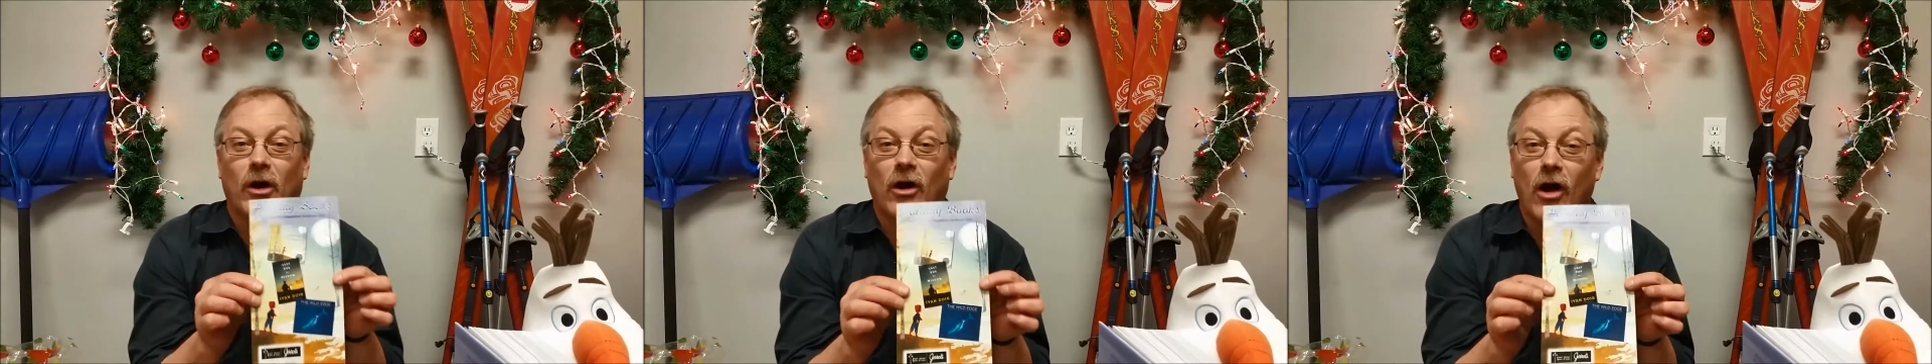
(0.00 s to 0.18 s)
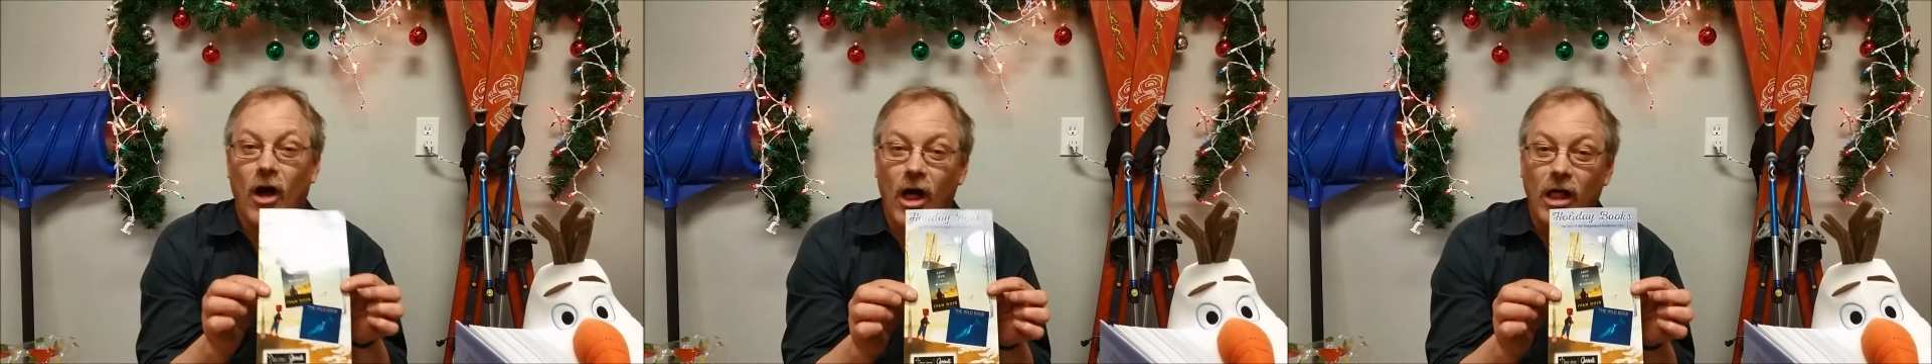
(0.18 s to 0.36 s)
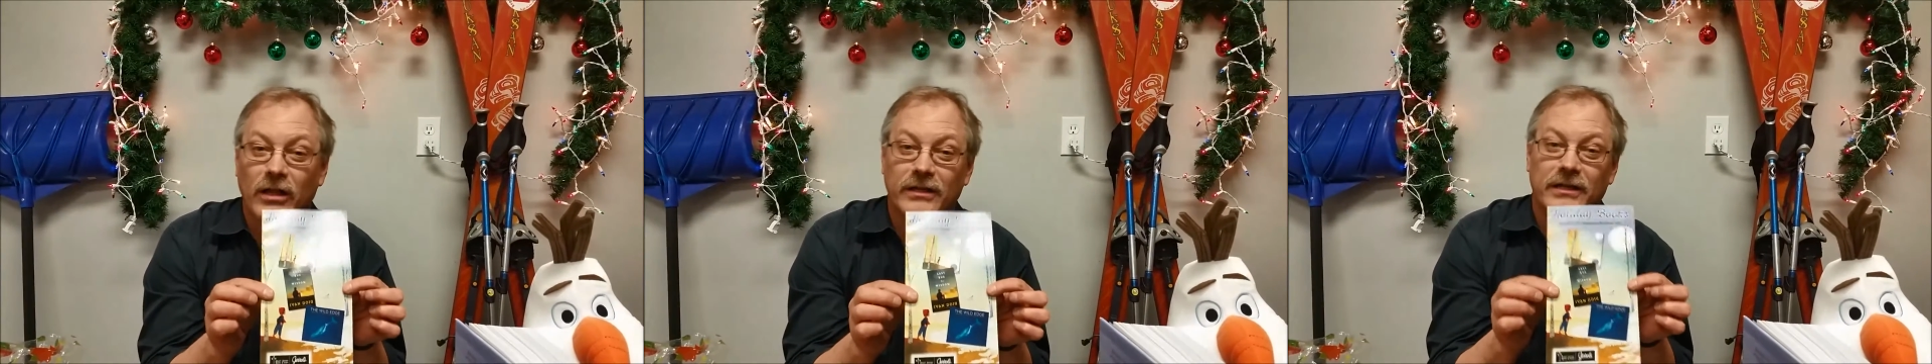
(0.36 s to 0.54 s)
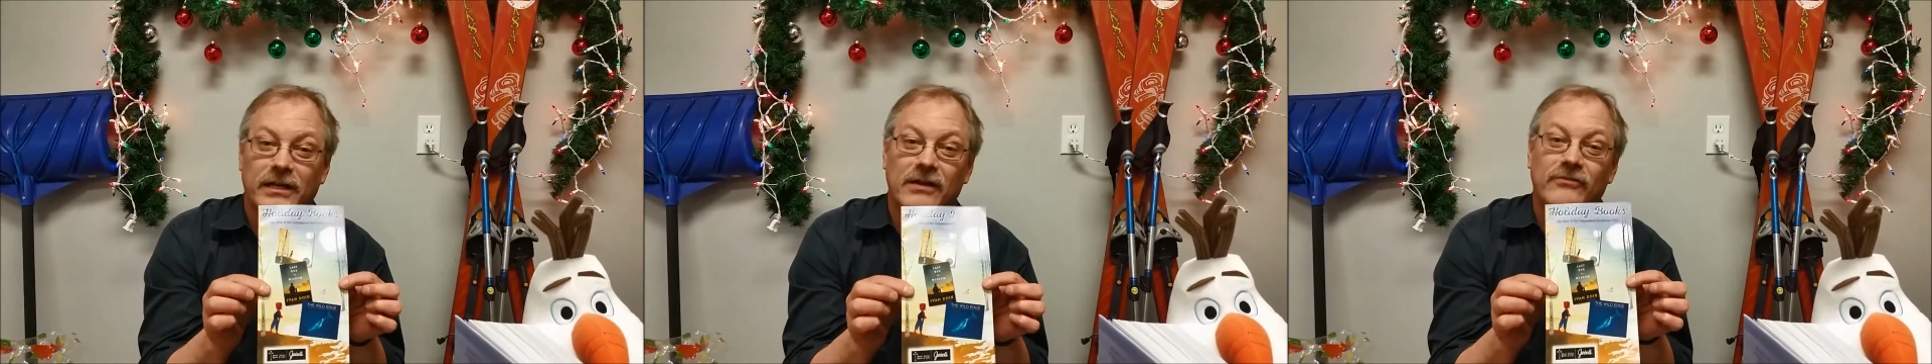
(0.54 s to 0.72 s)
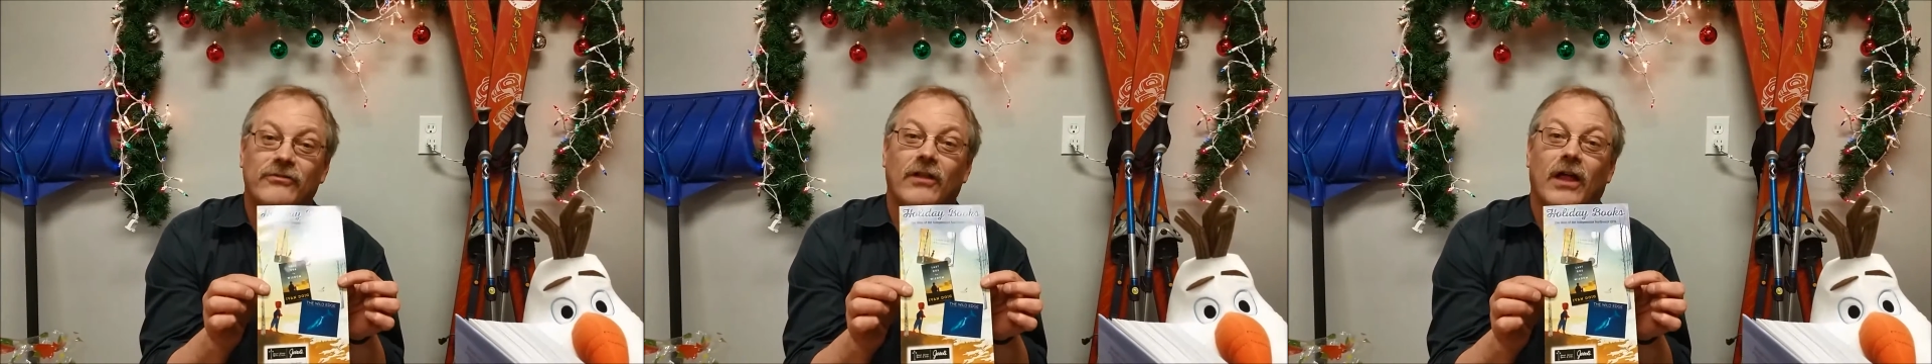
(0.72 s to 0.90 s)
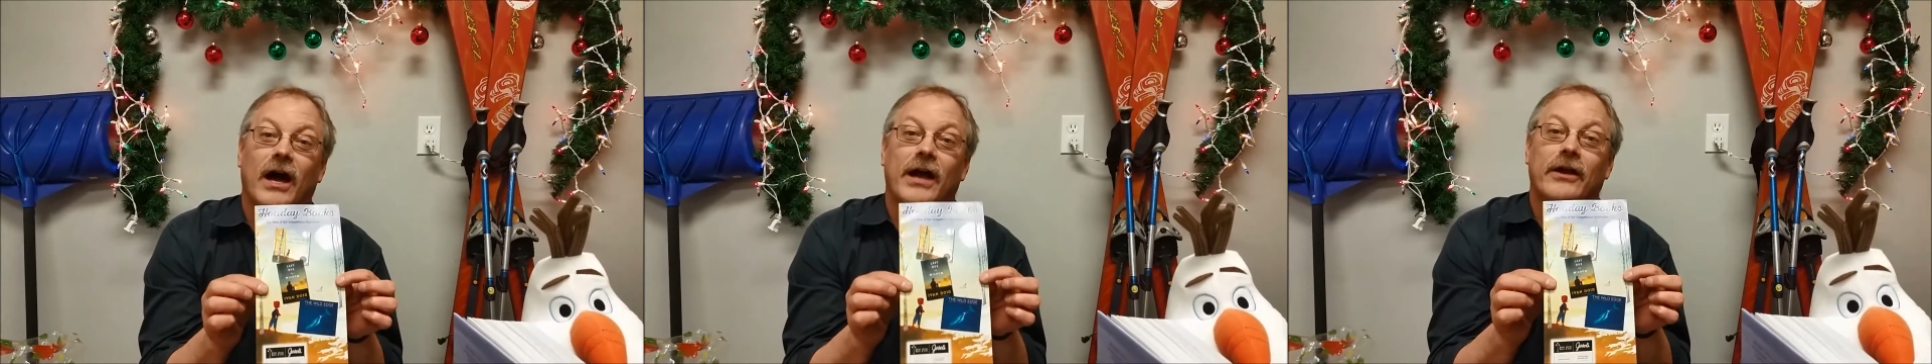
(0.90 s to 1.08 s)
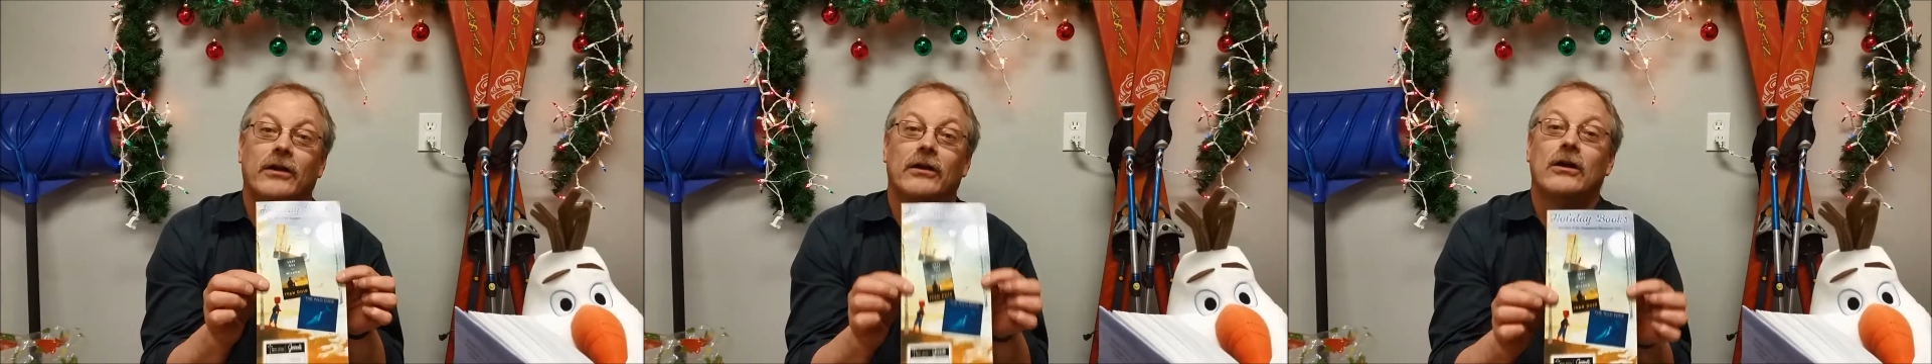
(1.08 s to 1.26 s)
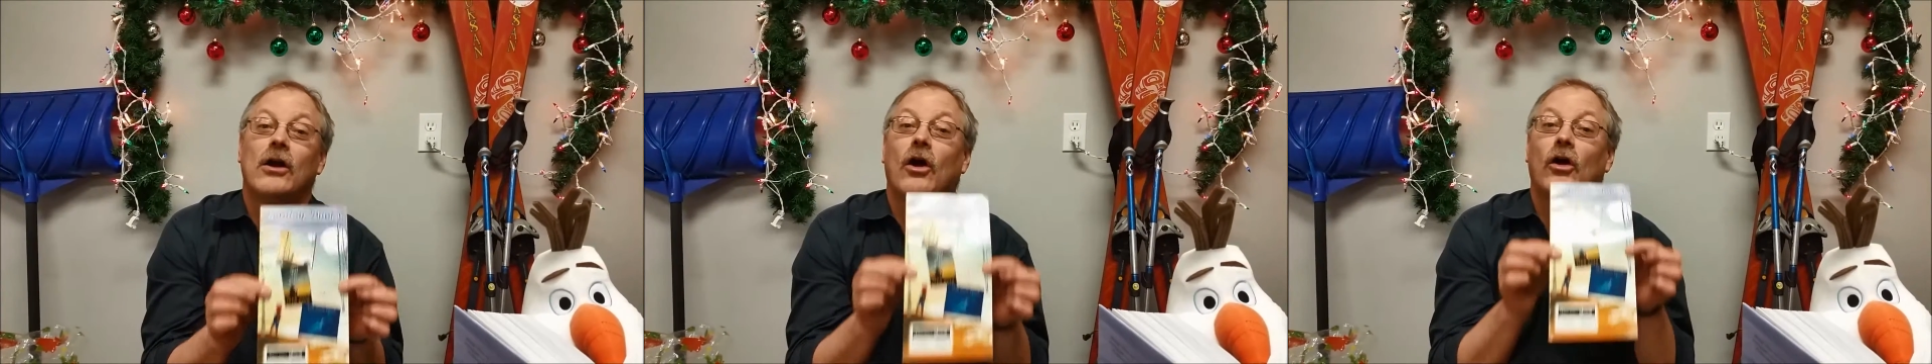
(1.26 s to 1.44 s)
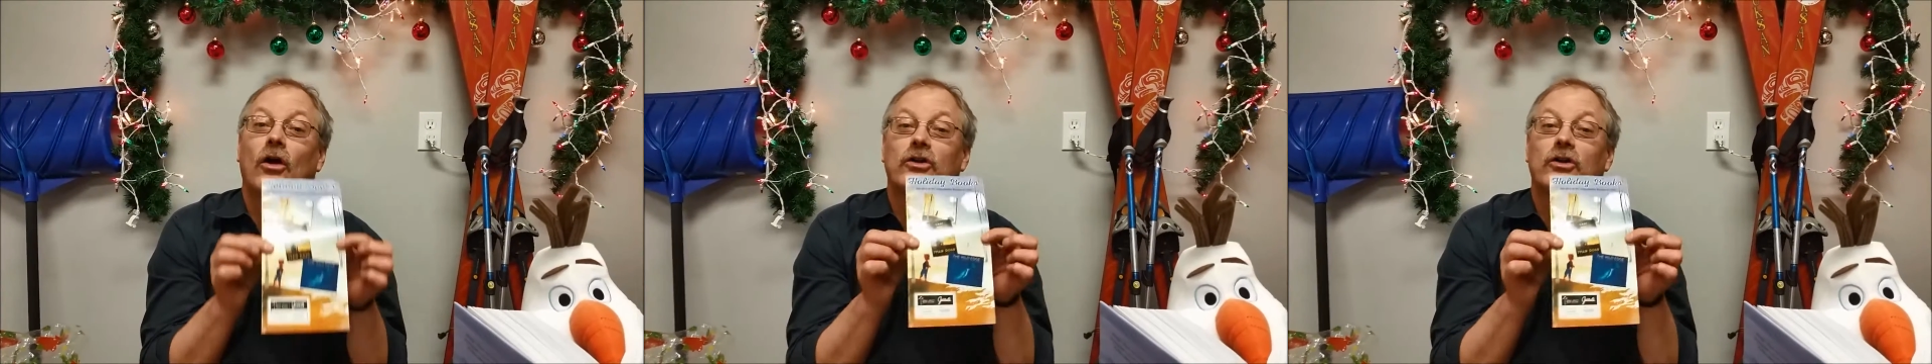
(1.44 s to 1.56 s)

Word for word: our holiday flyer